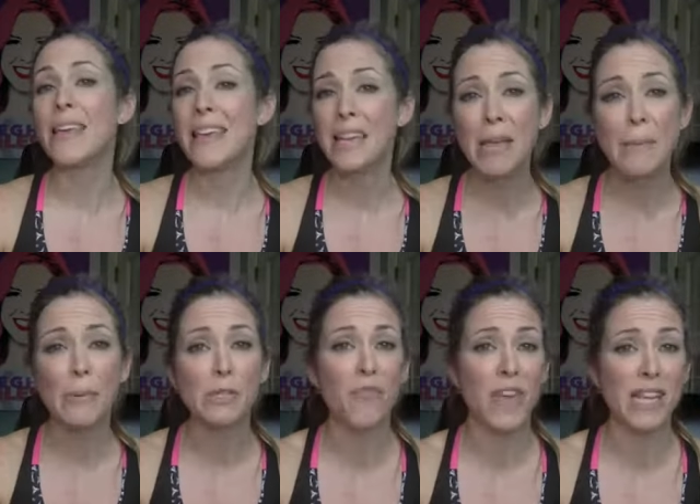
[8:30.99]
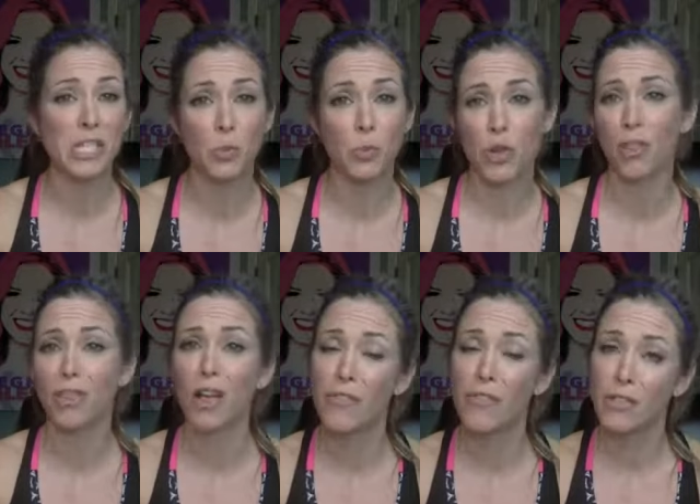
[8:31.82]
in people's faces with your
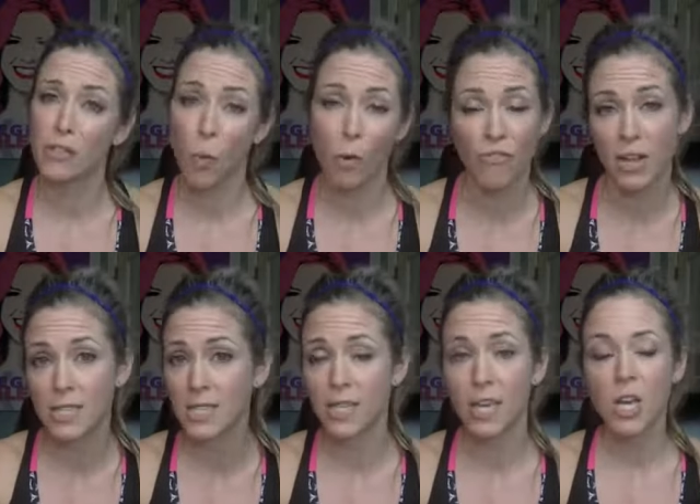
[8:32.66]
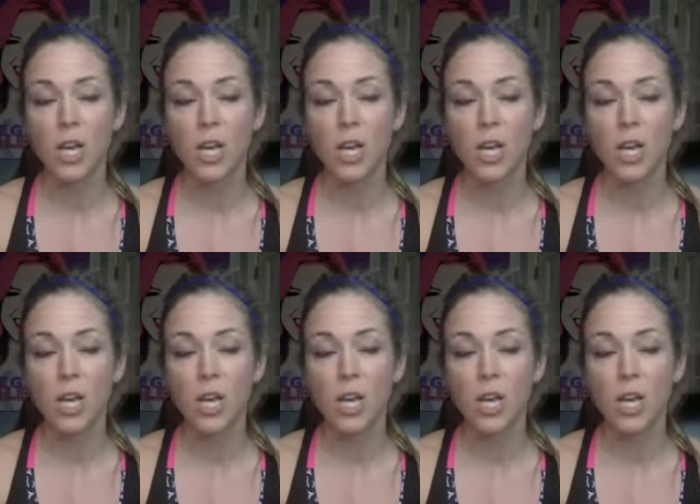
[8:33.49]
love and warm fuzzy.